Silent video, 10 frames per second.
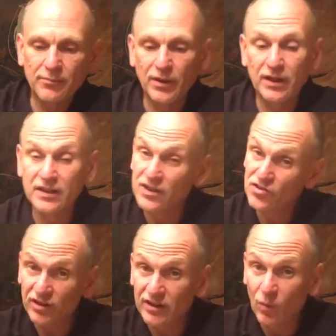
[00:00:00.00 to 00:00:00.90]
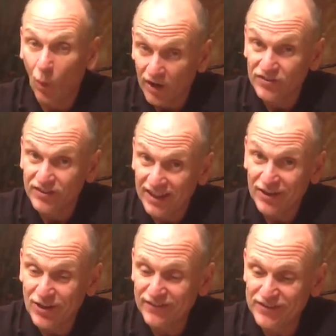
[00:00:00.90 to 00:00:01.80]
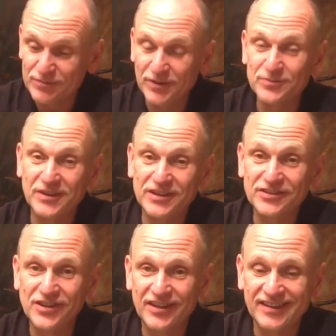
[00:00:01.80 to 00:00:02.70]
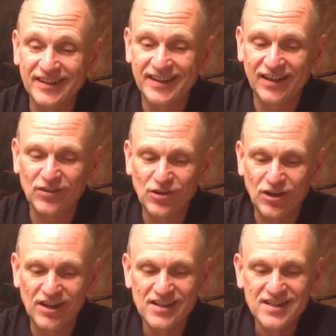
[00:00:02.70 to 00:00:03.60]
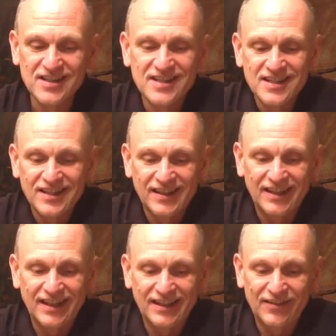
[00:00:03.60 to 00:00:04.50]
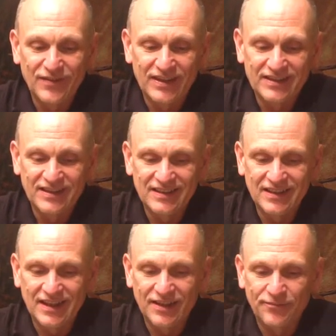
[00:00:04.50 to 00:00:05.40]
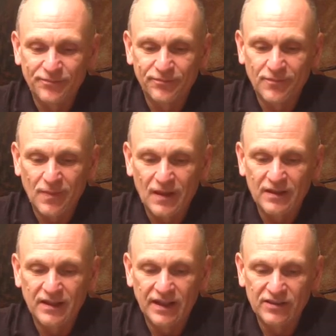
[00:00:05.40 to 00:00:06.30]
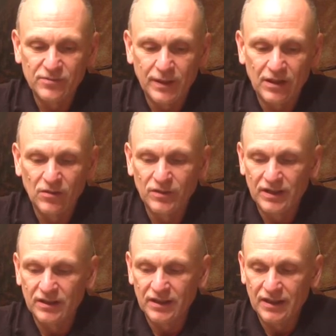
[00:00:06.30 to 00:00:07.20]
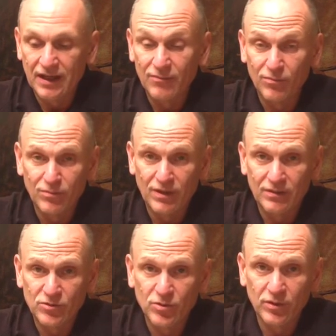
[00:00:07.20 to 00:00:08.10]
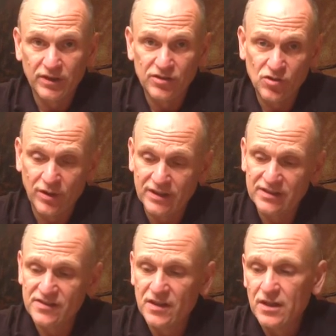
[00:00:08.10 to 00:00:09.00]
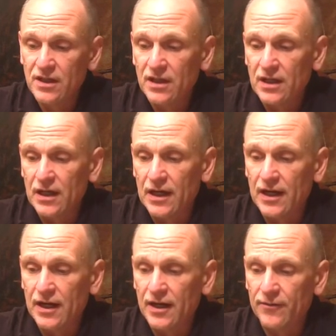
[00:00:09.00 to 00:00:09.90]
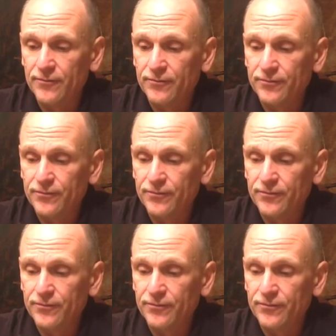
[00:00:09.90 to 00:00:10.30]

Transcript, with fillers: But initially, it wasn't that good of experience because of the uh, alcohol. In any event, the um, it has mellowed, and, and I'm I'm truly enjoying this. Um,